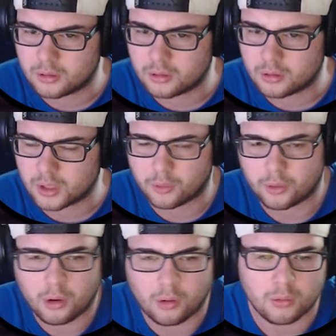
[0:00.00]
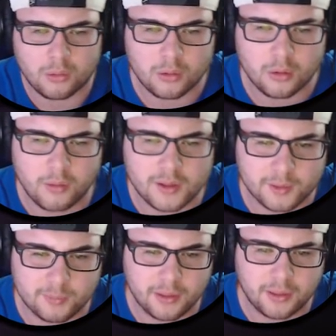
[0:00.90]
I don't know. That's
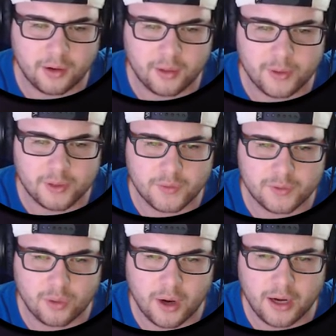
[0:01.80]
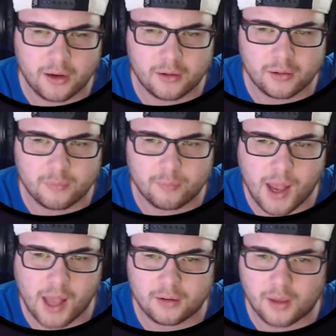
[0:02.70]
like my theory. I'm not sure if that's right.
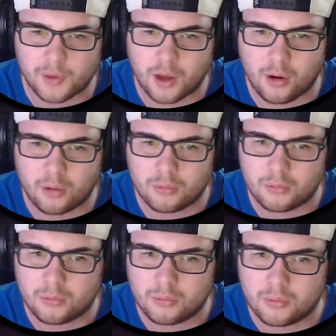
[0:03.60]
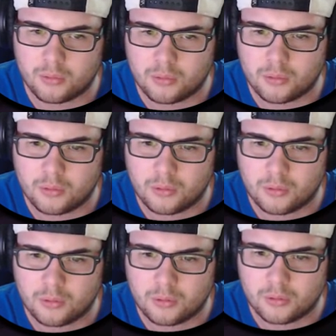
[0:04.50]
Matt, let me know.
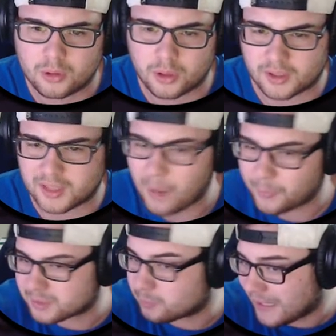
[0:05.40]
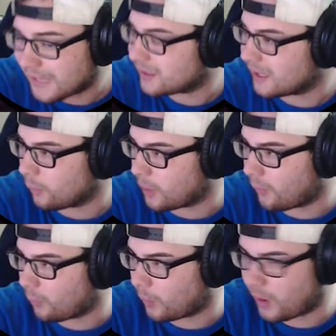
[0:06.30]
Because that was me and when I
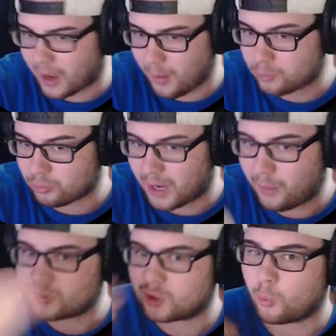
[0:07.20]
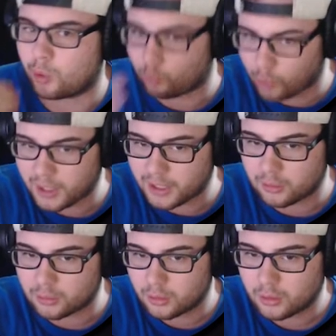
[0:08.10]
when I was I was the one
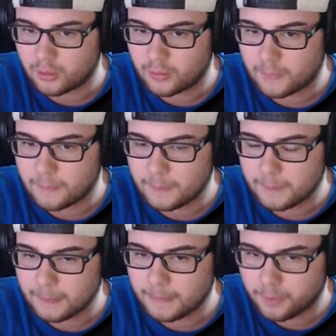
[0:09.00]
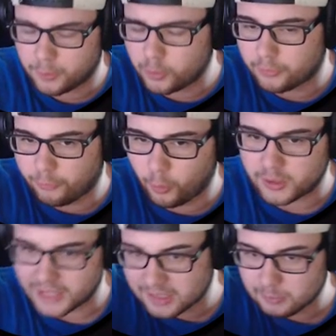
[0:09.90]
running through the forest.
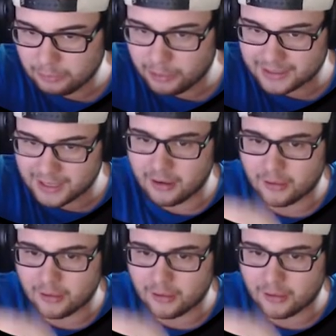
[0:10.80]
That's me right there.